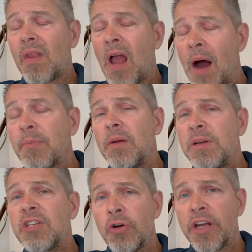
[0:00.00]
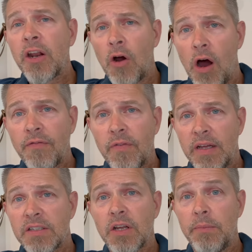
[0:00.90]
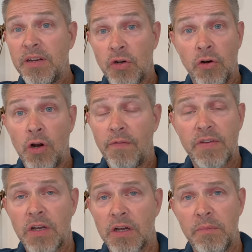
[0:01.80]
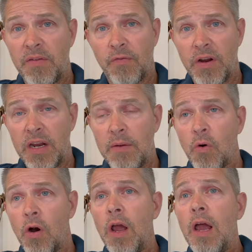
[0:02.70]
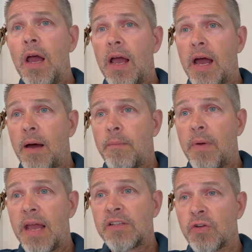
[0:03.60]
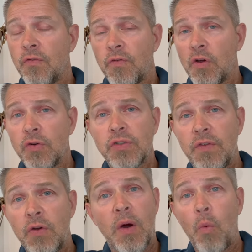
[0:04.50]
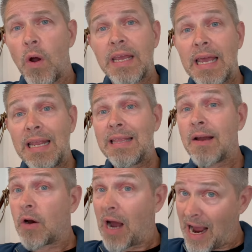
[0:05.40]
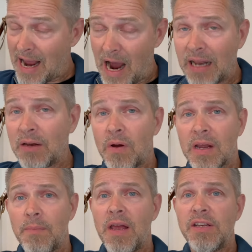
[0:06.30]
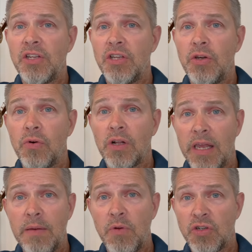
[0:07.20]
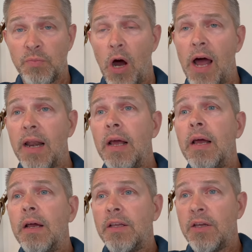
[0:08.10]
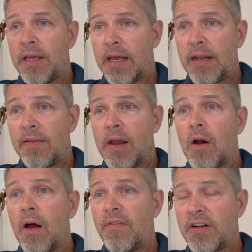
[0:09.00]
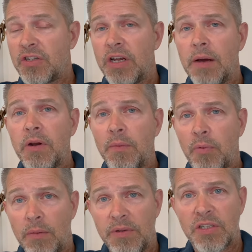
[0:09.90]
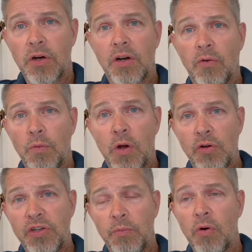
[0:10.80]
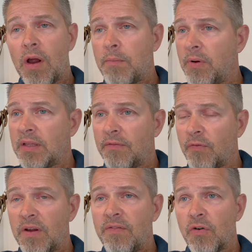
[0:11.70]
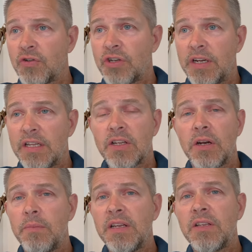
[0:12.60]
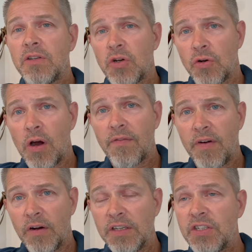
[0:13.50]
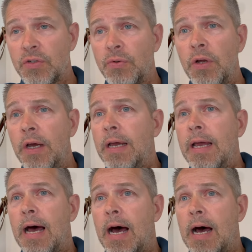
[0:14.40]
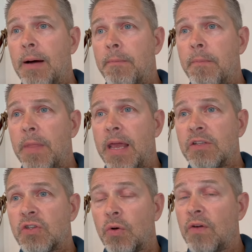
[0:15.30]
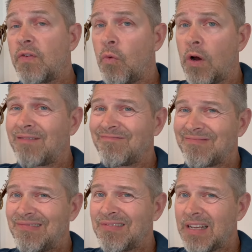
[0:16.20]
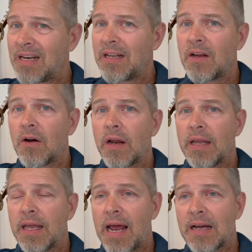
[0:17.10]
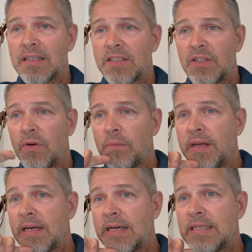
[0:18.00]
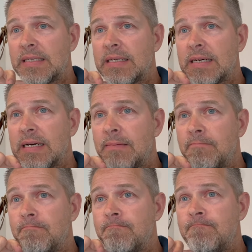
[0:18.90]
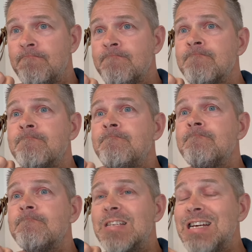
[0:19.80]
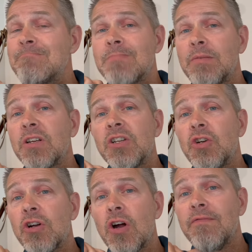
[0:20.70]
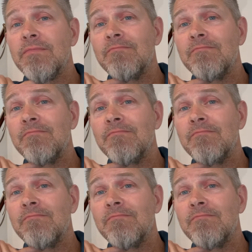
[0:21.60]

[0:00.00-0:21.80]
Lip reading: I'm going to be turning it off. It's going to be turned off. It's not going to be free anymore. And so for those of you that want to get in there, I highly recommend you claim your spot. You can get in there. Eventually, I'm going to probably start a group coaching program, but the free version is going to be turned off fairly soon. And so if you want it, get in there and get access to it because, yeah, I'm going to turn it off.